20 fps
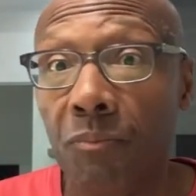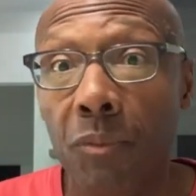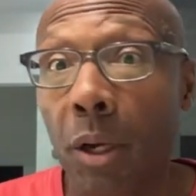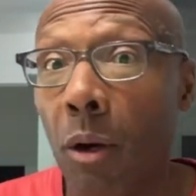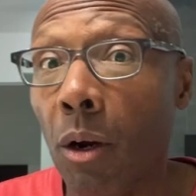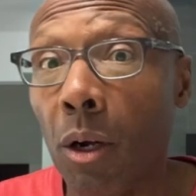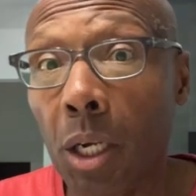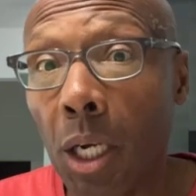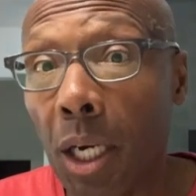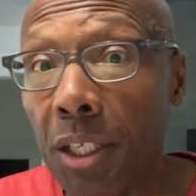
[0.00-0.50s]

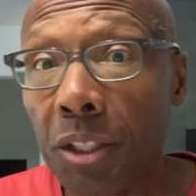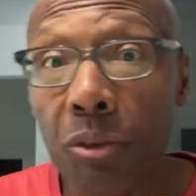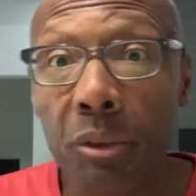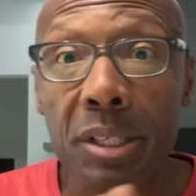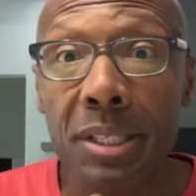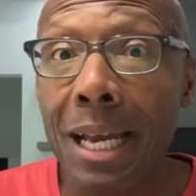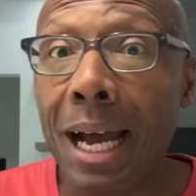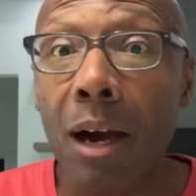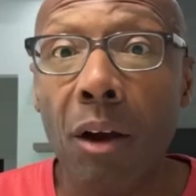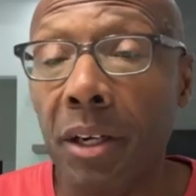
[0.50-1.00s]
There are
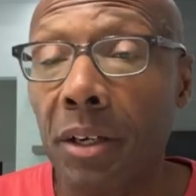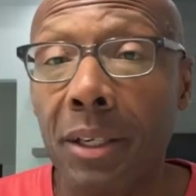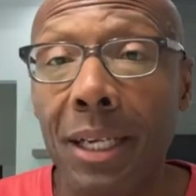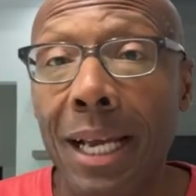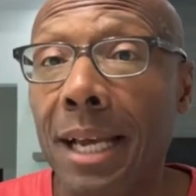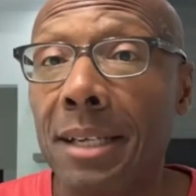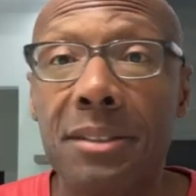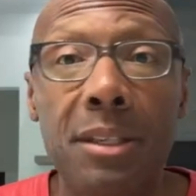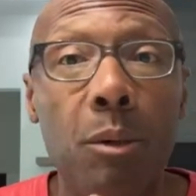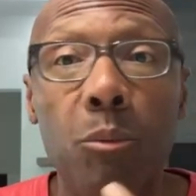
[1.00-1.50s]
countries out here,
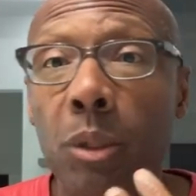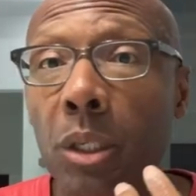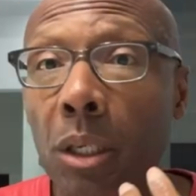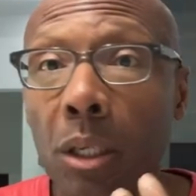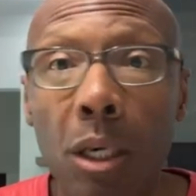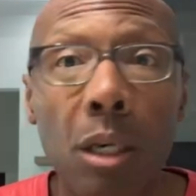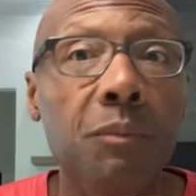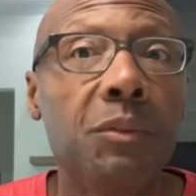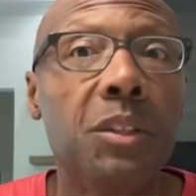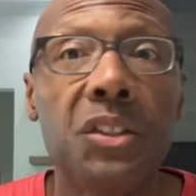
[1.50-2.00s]
guys, that would
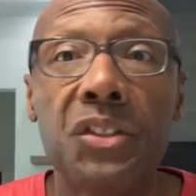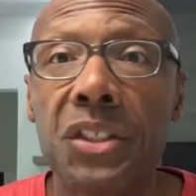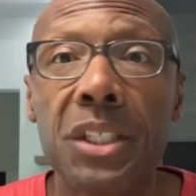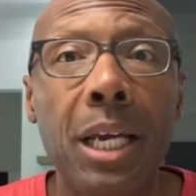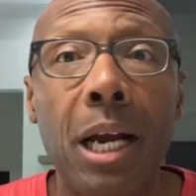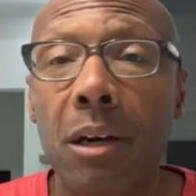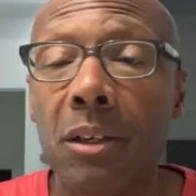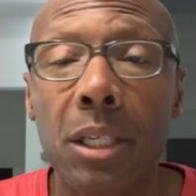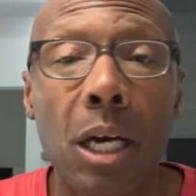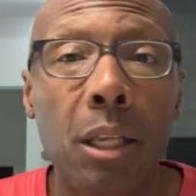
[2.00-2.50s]
love to
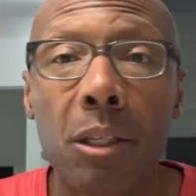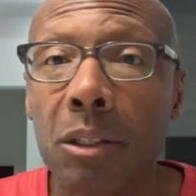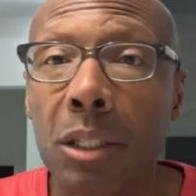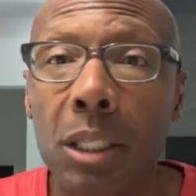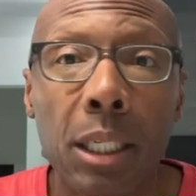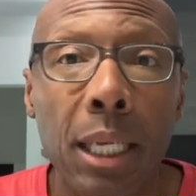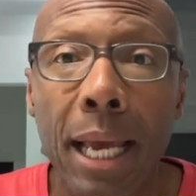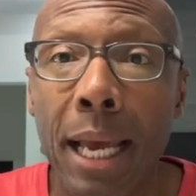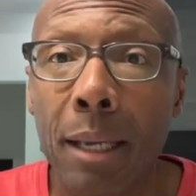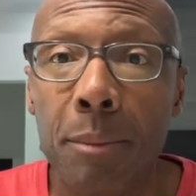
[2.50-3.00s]
see our dollar
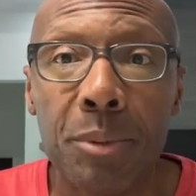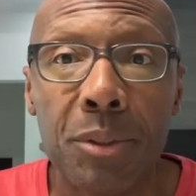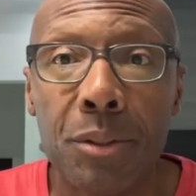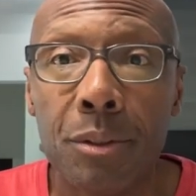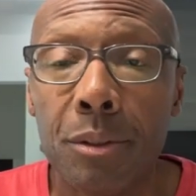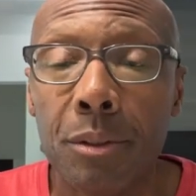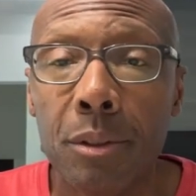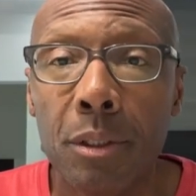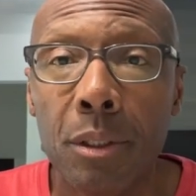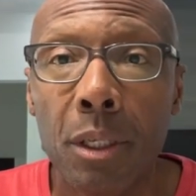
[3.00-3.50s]

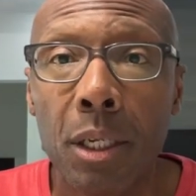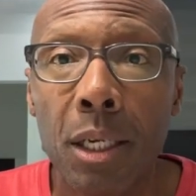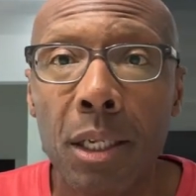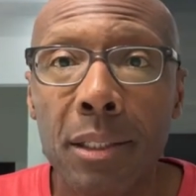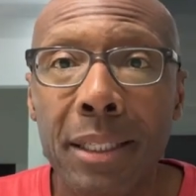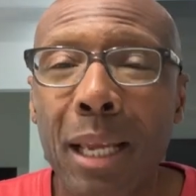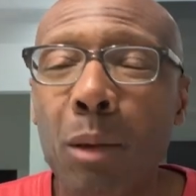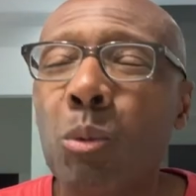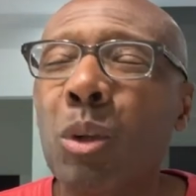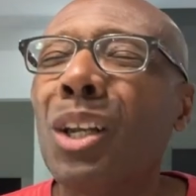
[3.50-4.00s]
collapse.
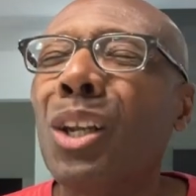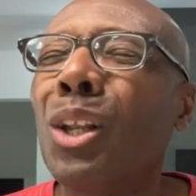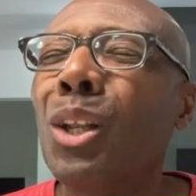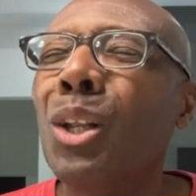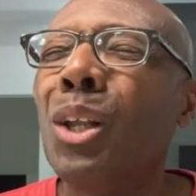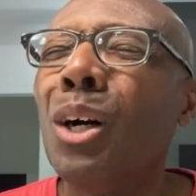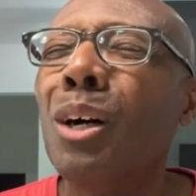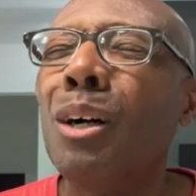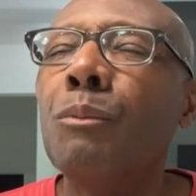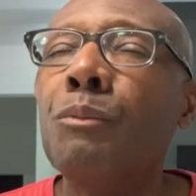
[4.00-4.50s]
They would
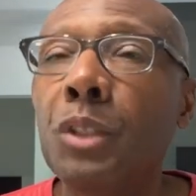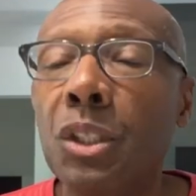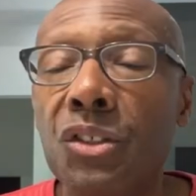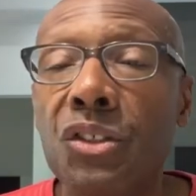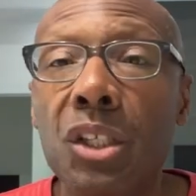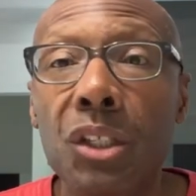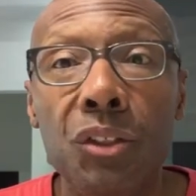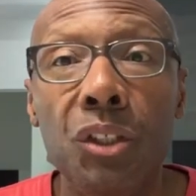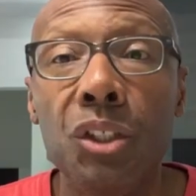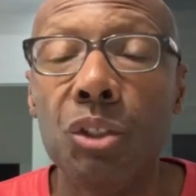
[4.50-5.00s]
love to
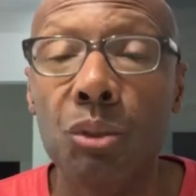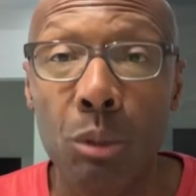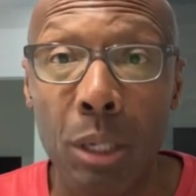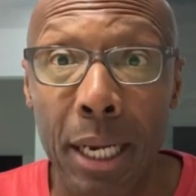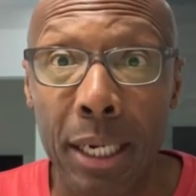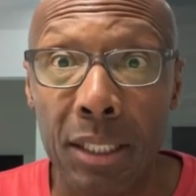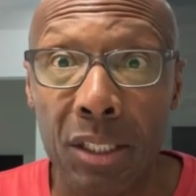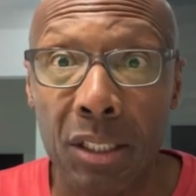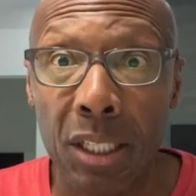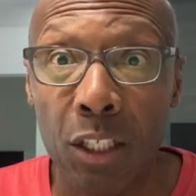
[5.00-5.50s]
see the
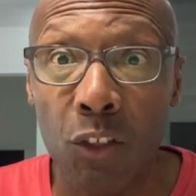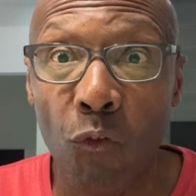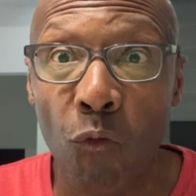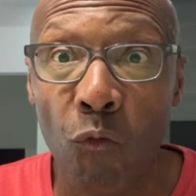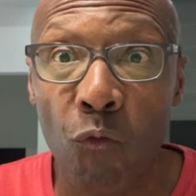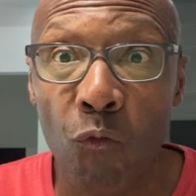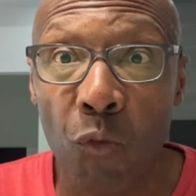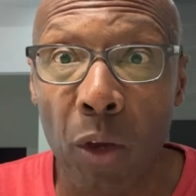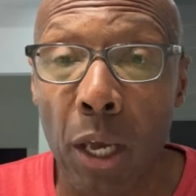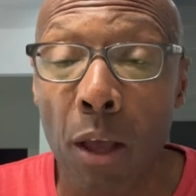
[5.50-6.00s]
United States
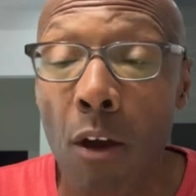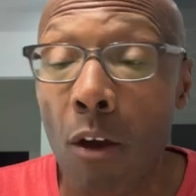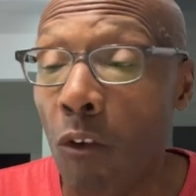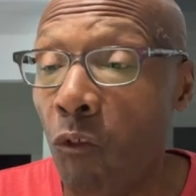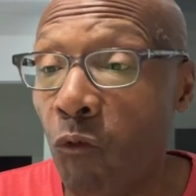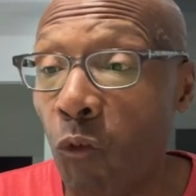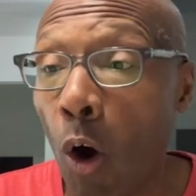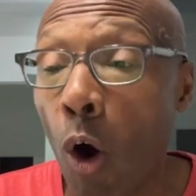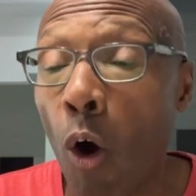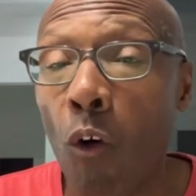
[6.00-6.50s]

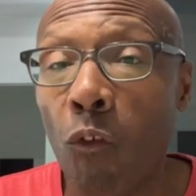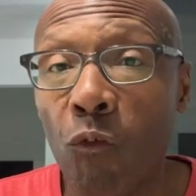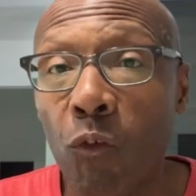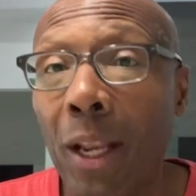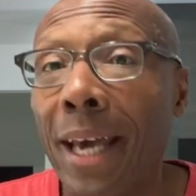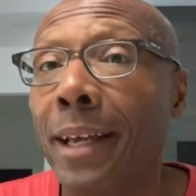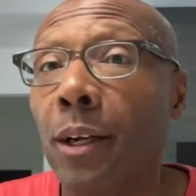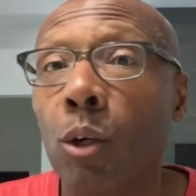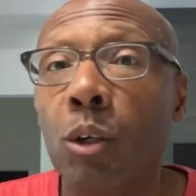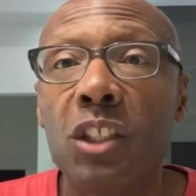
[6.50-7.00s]
fall
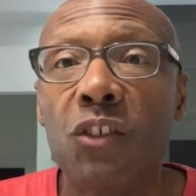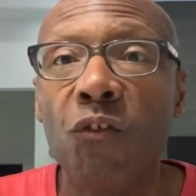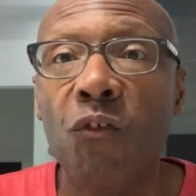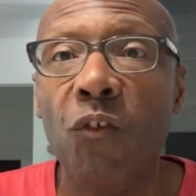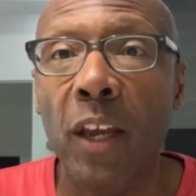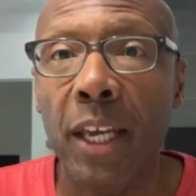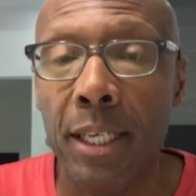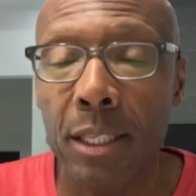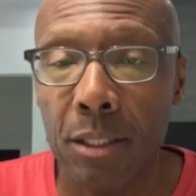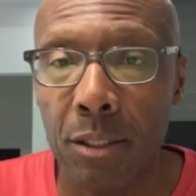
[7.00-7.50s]
flat on its
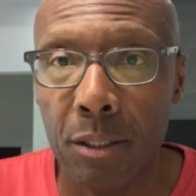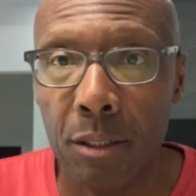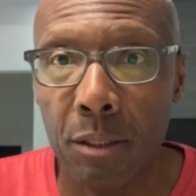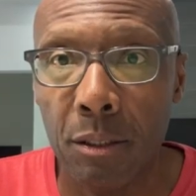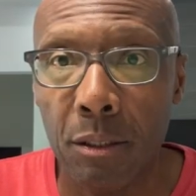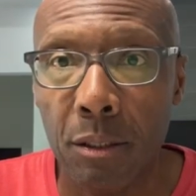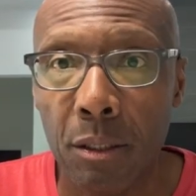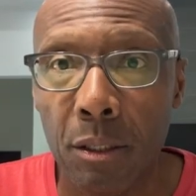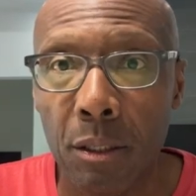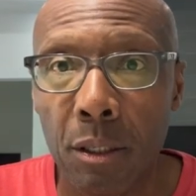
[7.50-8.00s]

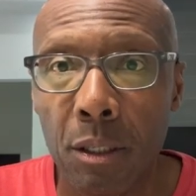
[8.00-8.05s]
face.